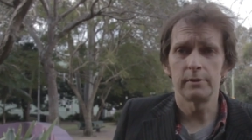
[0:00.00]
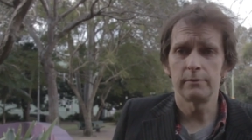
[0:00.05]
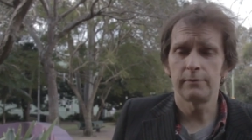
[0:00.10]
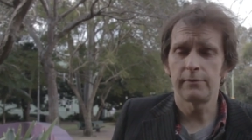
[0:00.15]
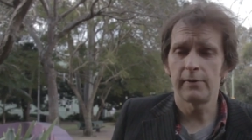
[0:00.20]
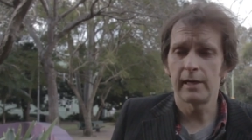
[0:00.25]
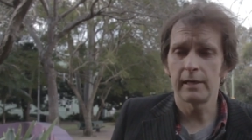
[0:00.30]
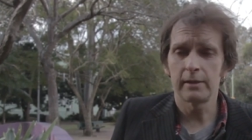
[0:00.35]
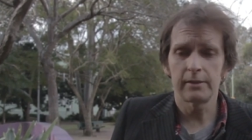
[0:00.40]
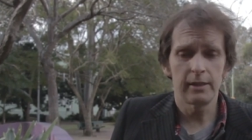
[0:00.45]
In
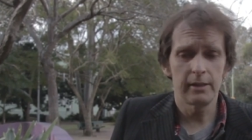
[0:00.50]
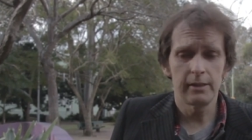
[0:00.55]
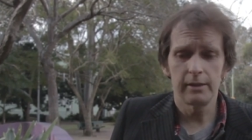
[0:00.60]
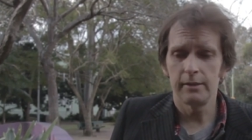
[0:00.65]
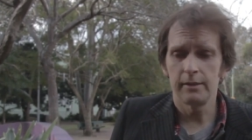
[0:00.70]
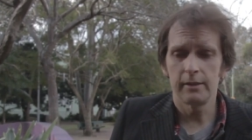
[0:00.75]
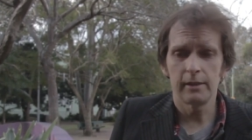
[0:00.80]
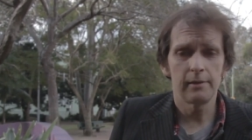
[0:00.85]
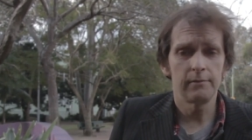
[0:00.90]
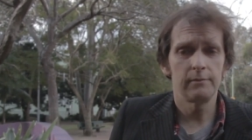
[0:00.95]
fact, they
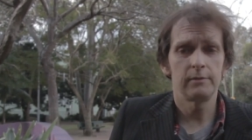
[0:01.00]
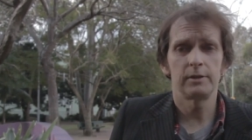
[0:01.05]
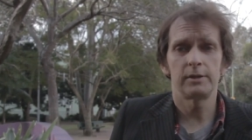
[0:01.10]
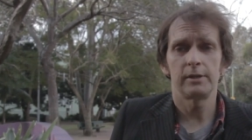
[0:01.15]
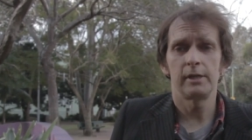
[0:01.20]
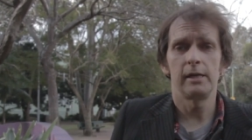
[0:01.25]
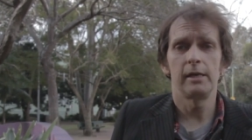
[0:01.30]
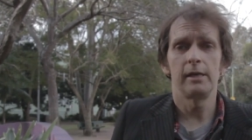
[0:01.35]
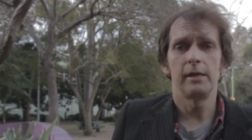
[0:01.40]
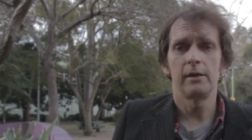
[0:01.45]
didn't give
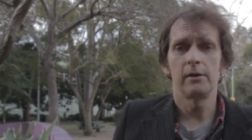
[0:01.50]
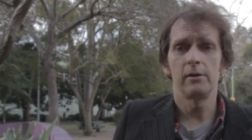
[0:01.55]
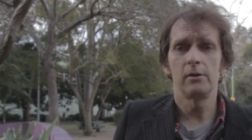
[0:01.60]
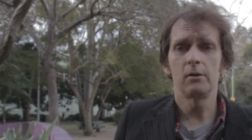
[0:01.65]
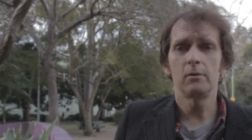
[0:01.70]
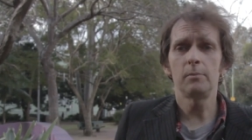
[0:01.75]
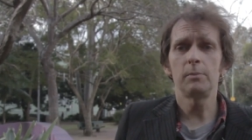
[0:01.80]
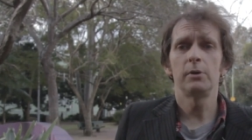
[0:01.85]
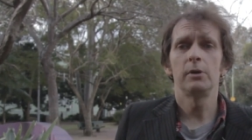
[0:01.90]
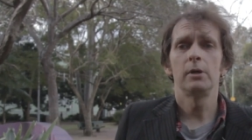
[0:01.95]
us any
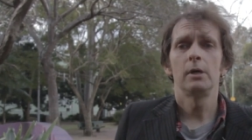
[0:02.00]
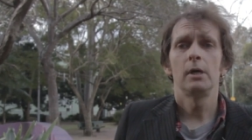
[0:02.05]
help,